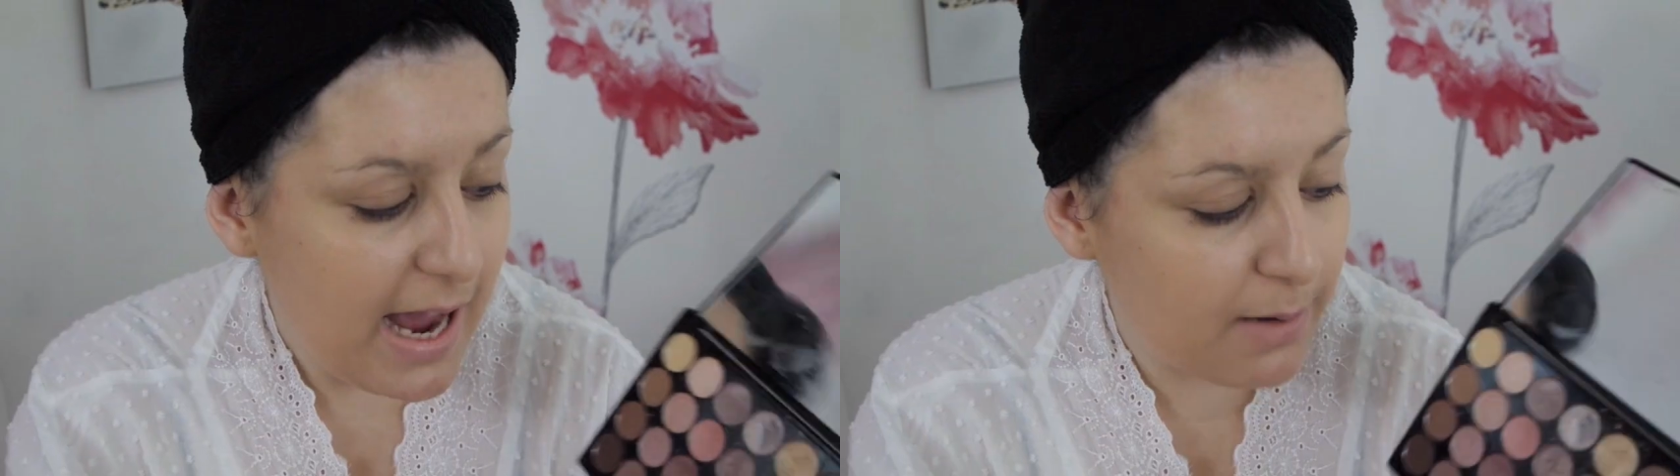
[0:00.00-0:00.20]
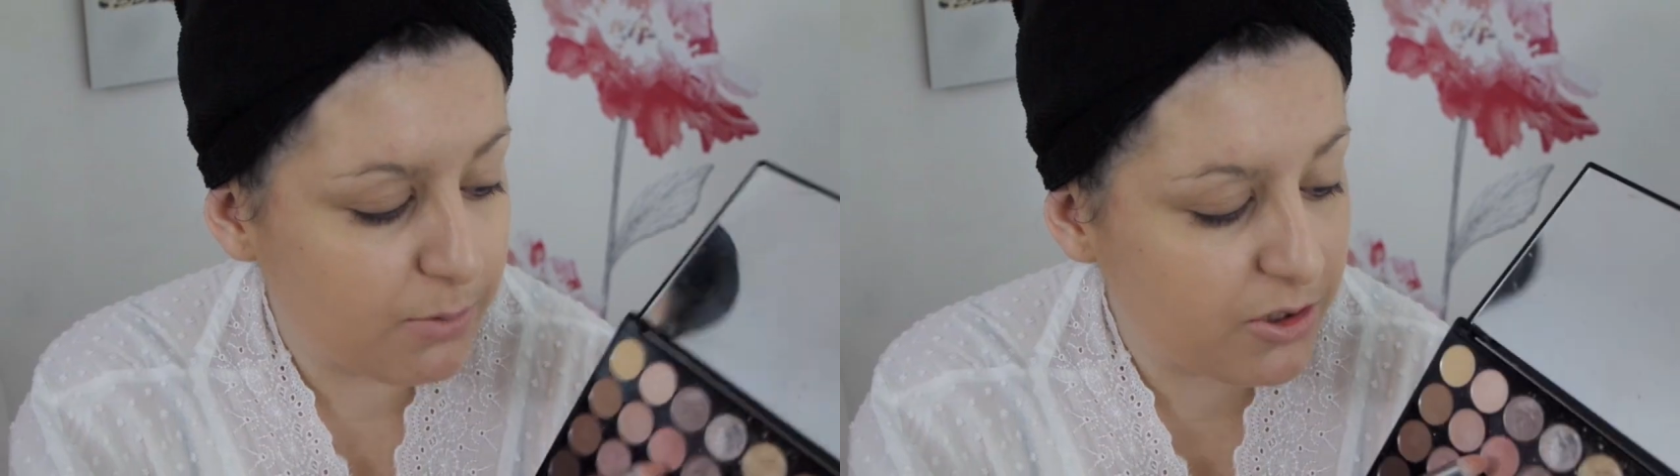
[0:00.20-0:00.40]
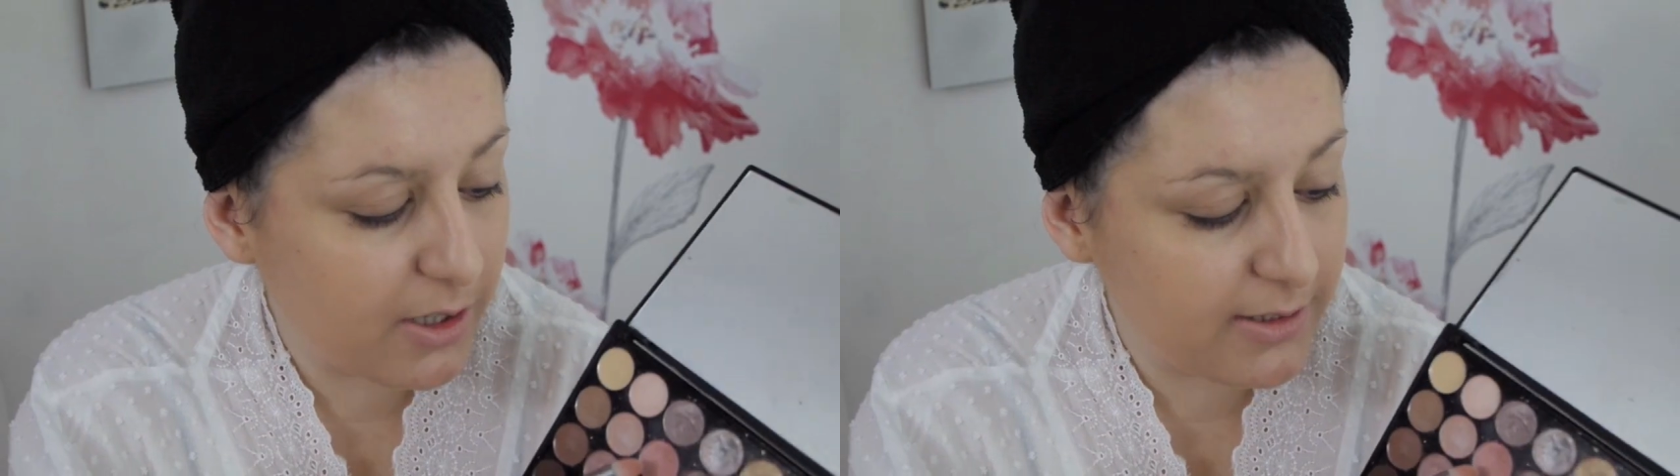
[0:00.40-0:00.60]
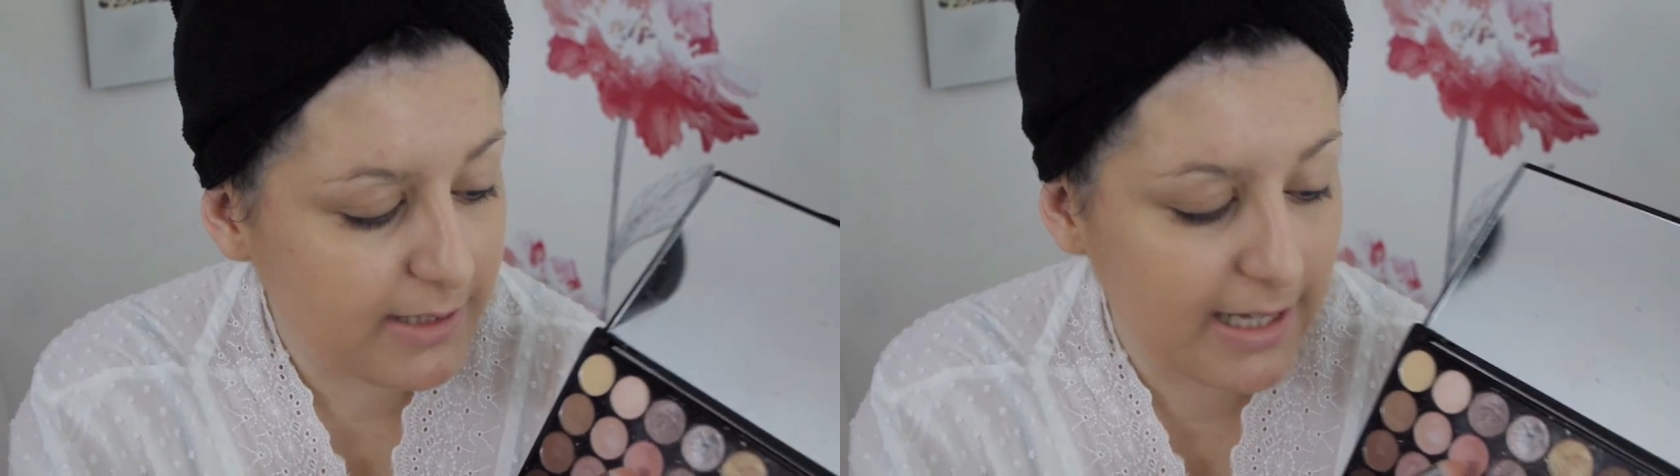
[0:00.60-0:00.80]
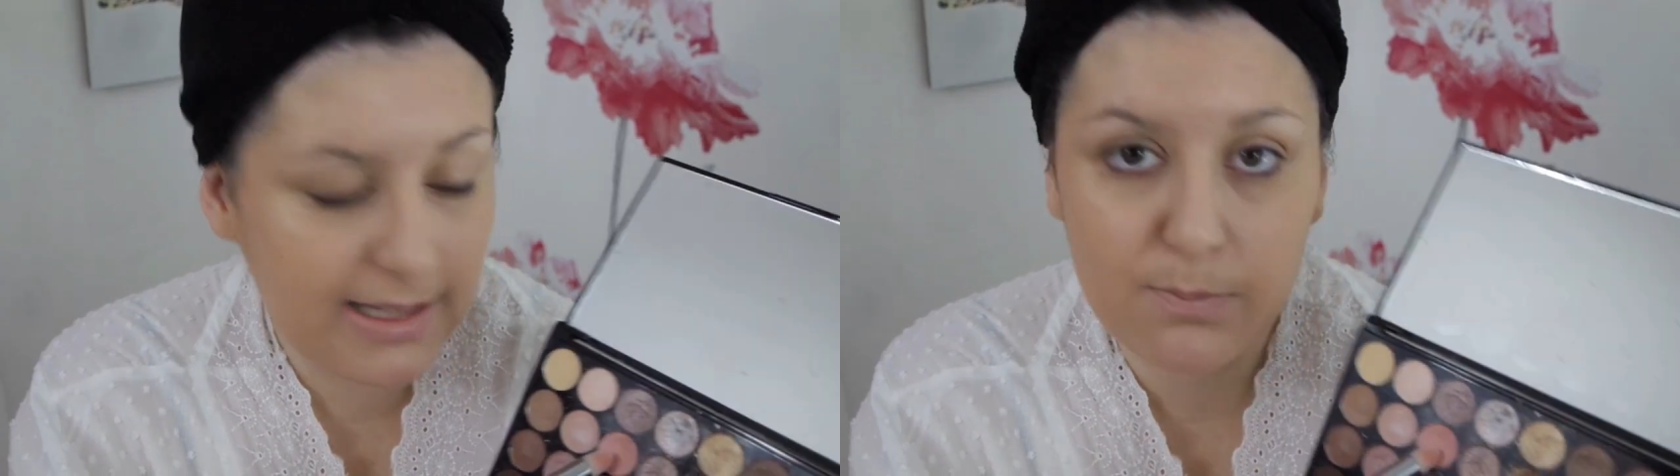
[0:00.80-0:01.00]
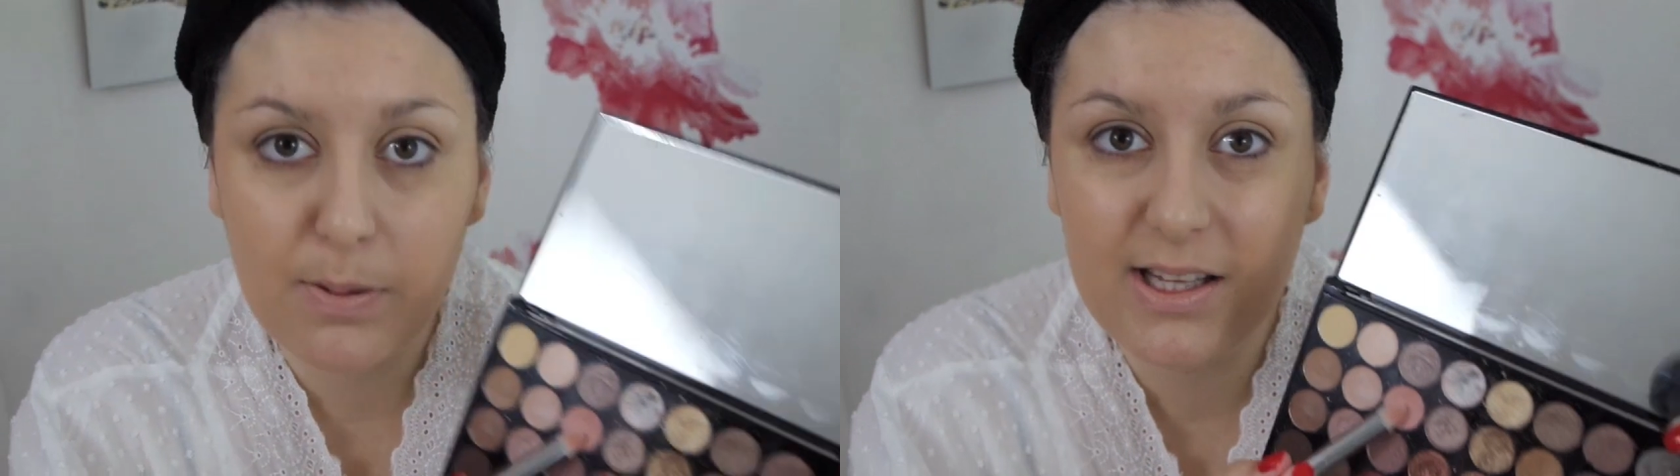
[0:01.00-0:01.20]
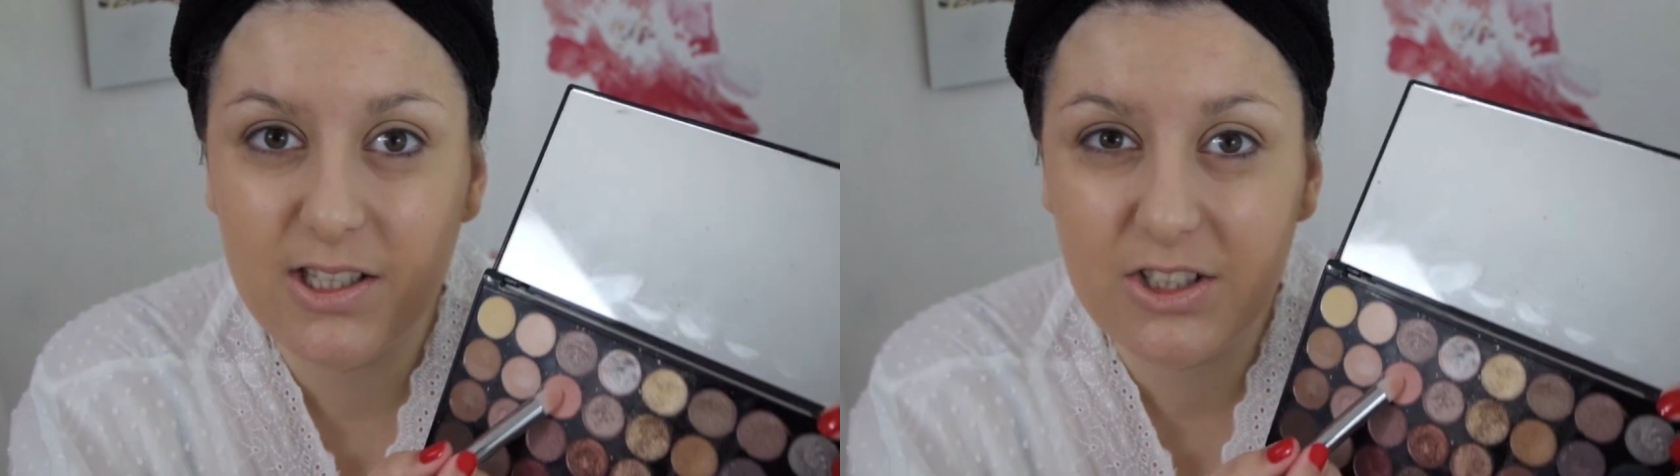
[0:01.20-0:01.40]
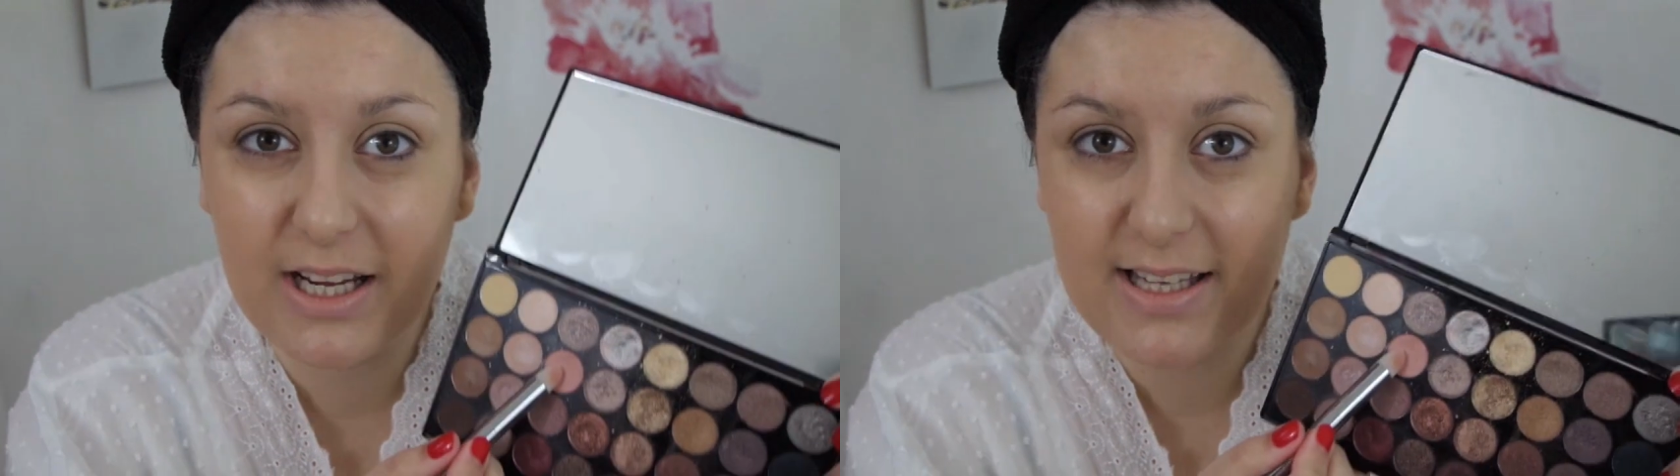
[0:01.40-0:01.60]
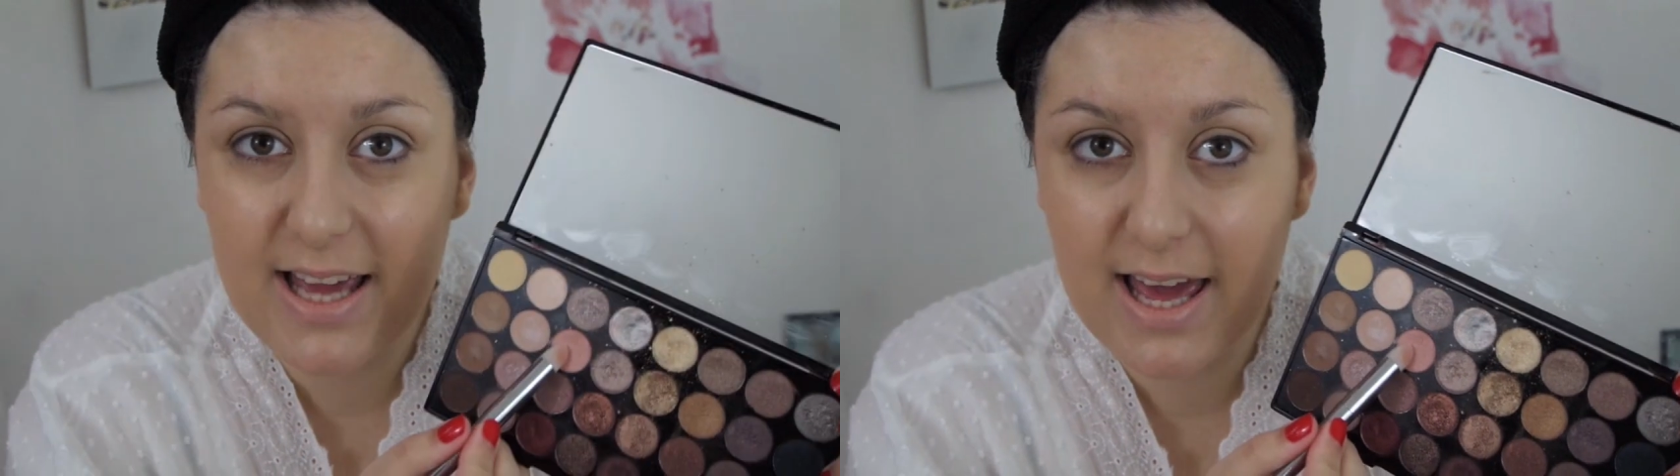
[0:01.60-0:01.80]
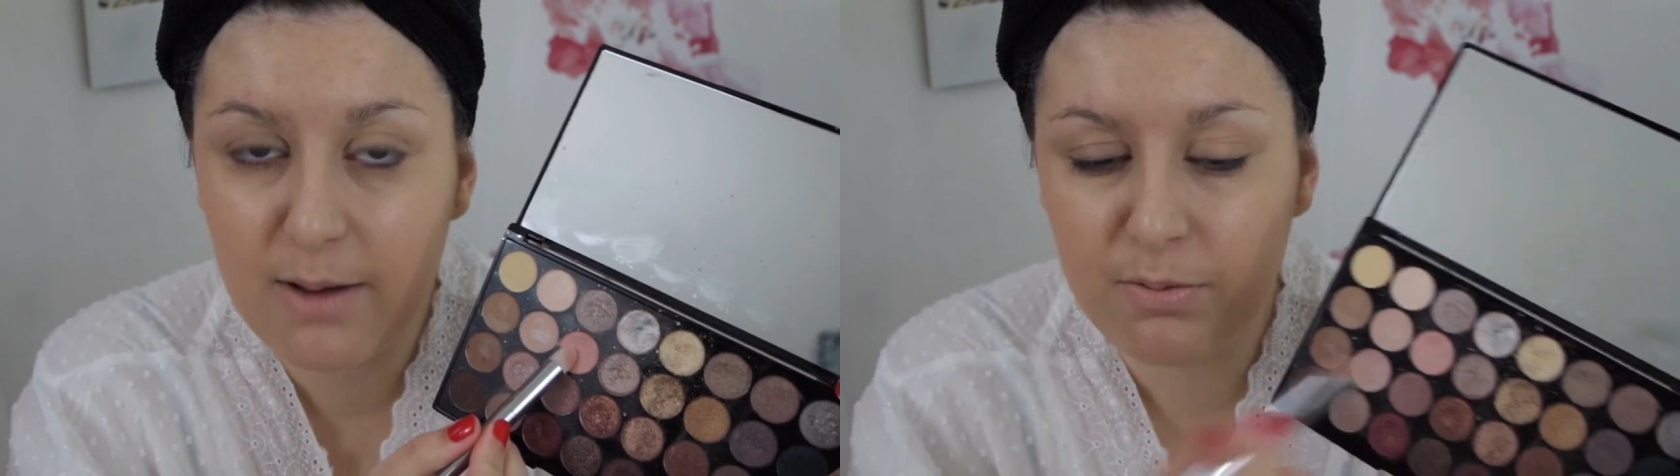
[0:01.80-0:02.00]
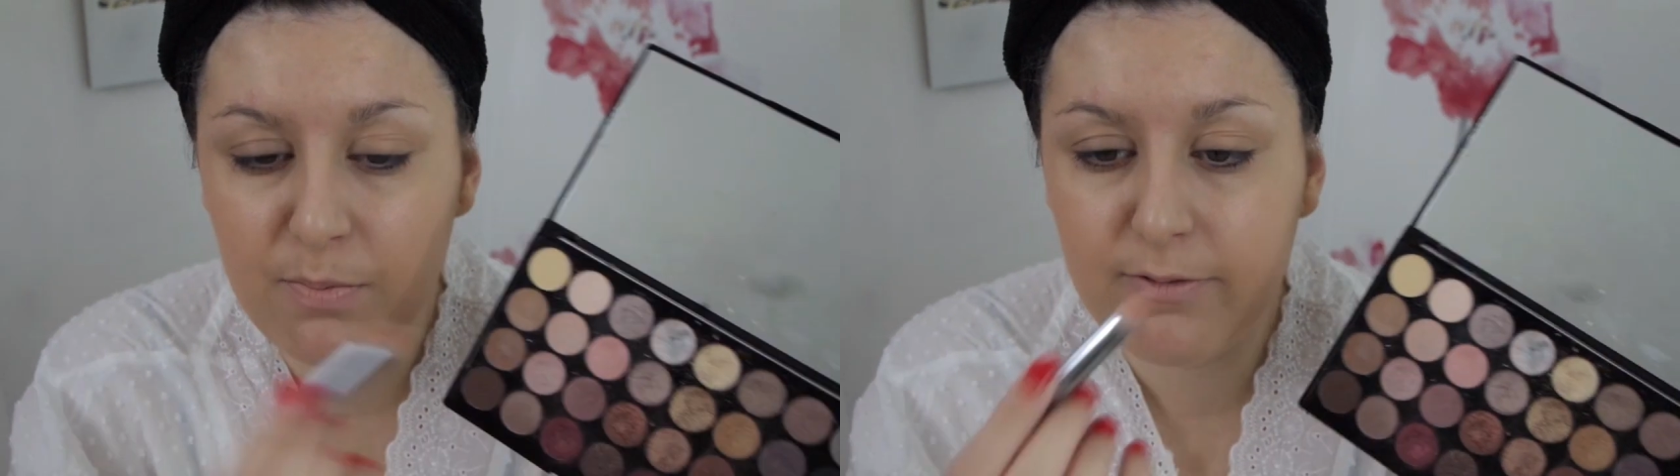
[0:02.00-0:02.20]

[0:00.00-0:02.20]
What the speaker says: and I'm just going to take this pinky shade here with